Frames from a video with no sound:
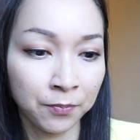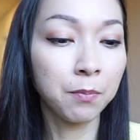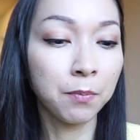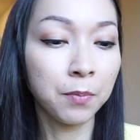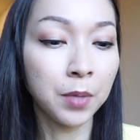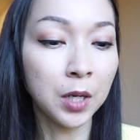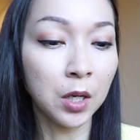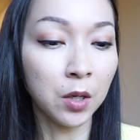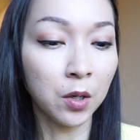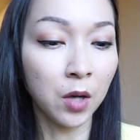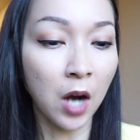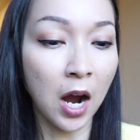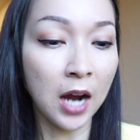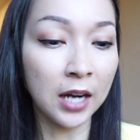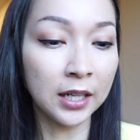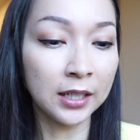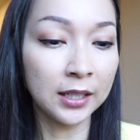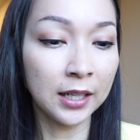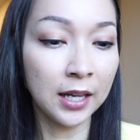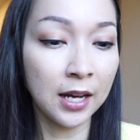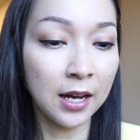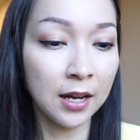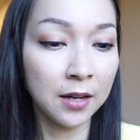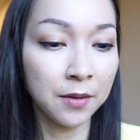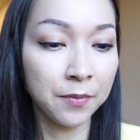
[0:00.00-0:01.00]

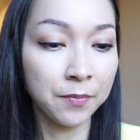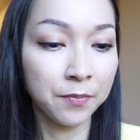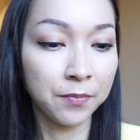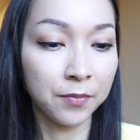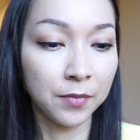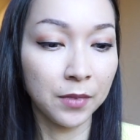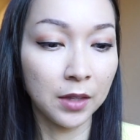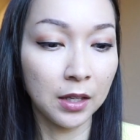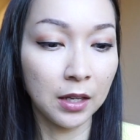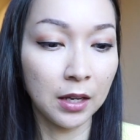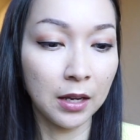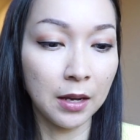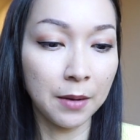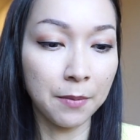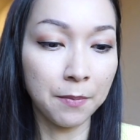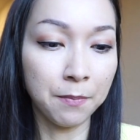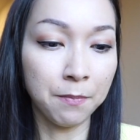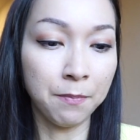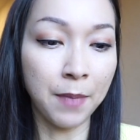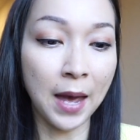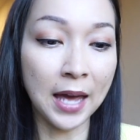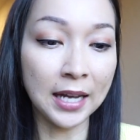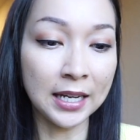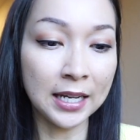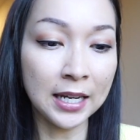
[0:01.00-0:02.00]
Puranka
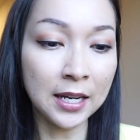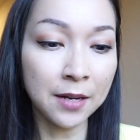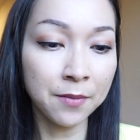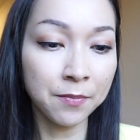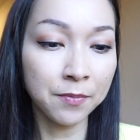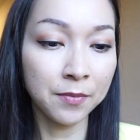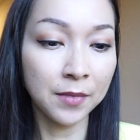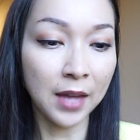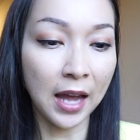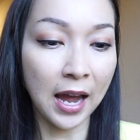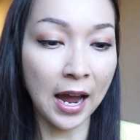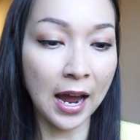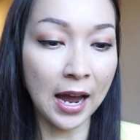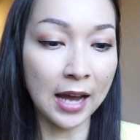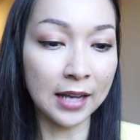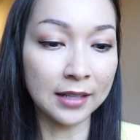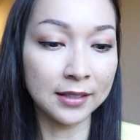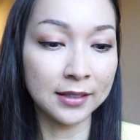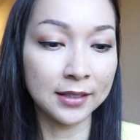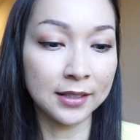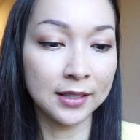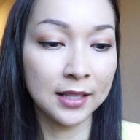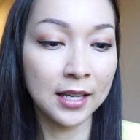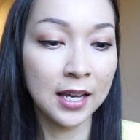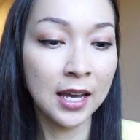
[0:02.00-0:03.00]
Betty
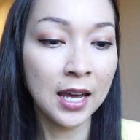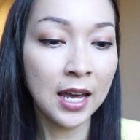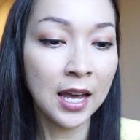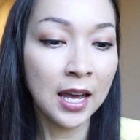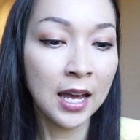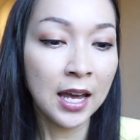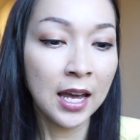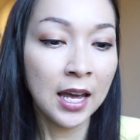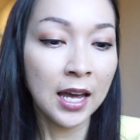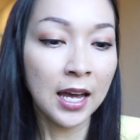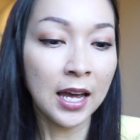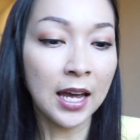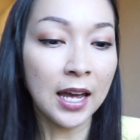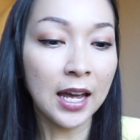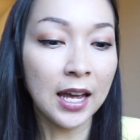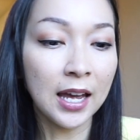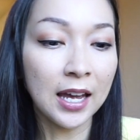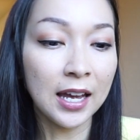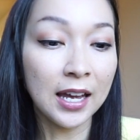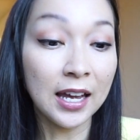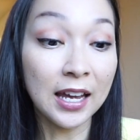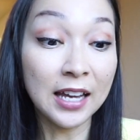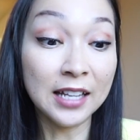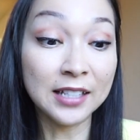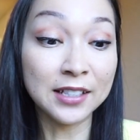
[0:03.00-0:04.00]
asks,
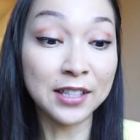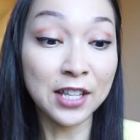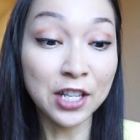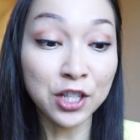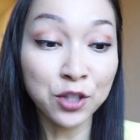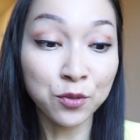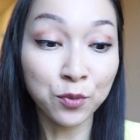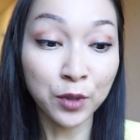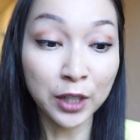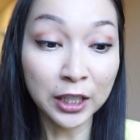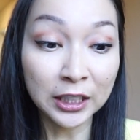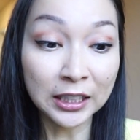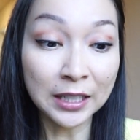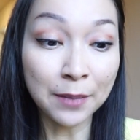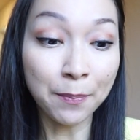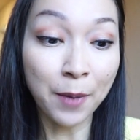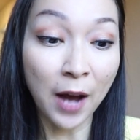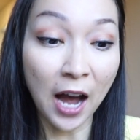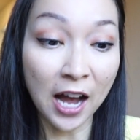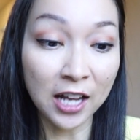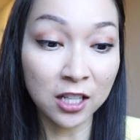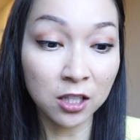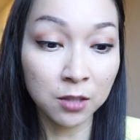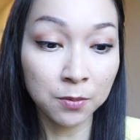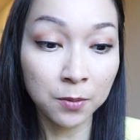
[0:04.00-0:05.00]
is this really
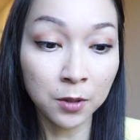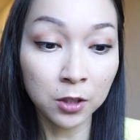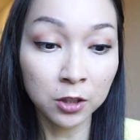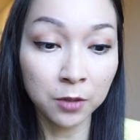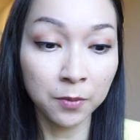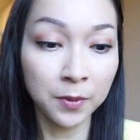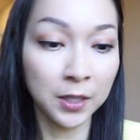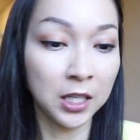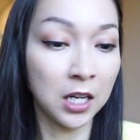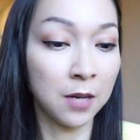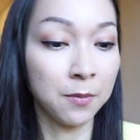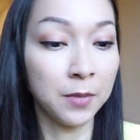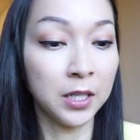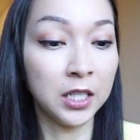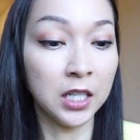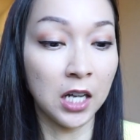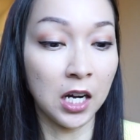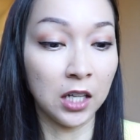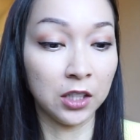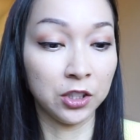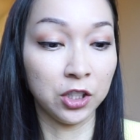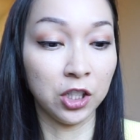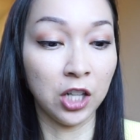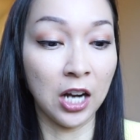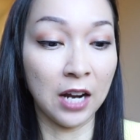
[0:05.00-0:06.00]
possible to become a
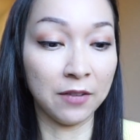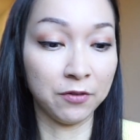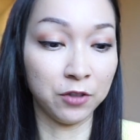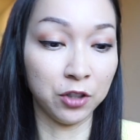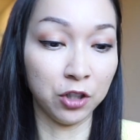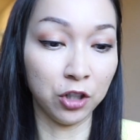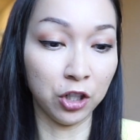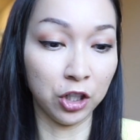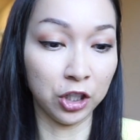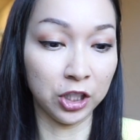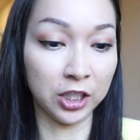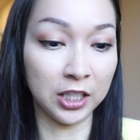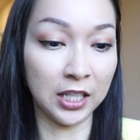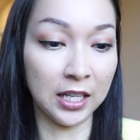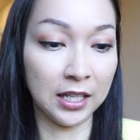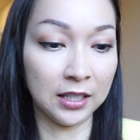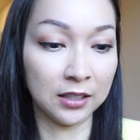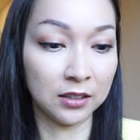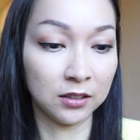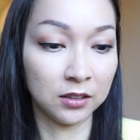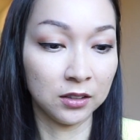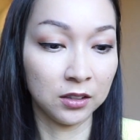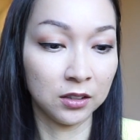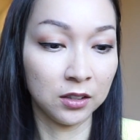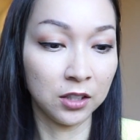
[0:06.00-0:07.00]
doctor after
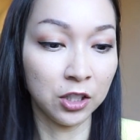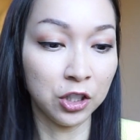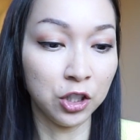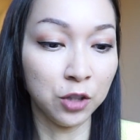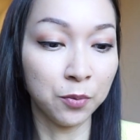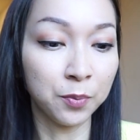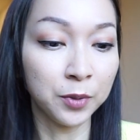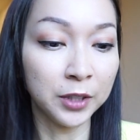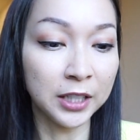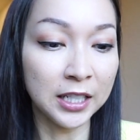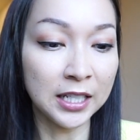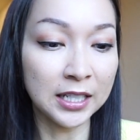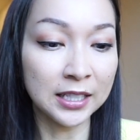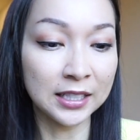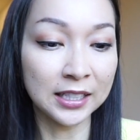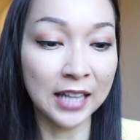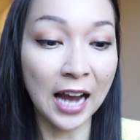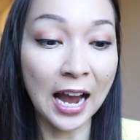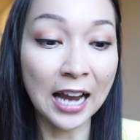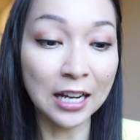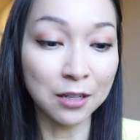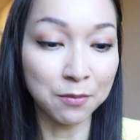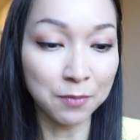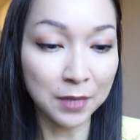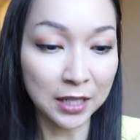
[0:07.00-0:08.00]
nursing? Could you please
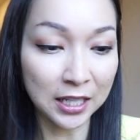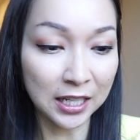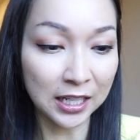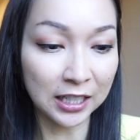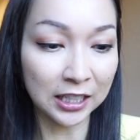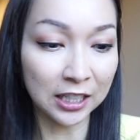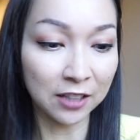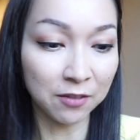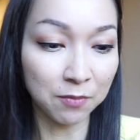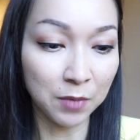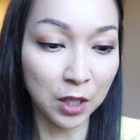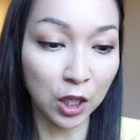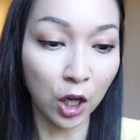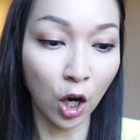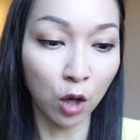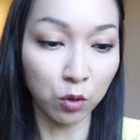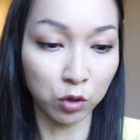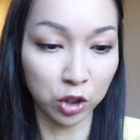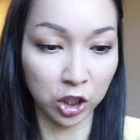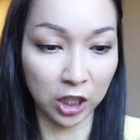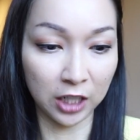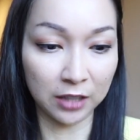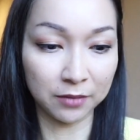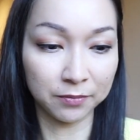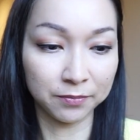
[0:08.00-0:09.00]
guide me and give me
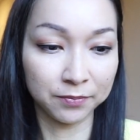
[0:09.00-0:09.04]
coaching?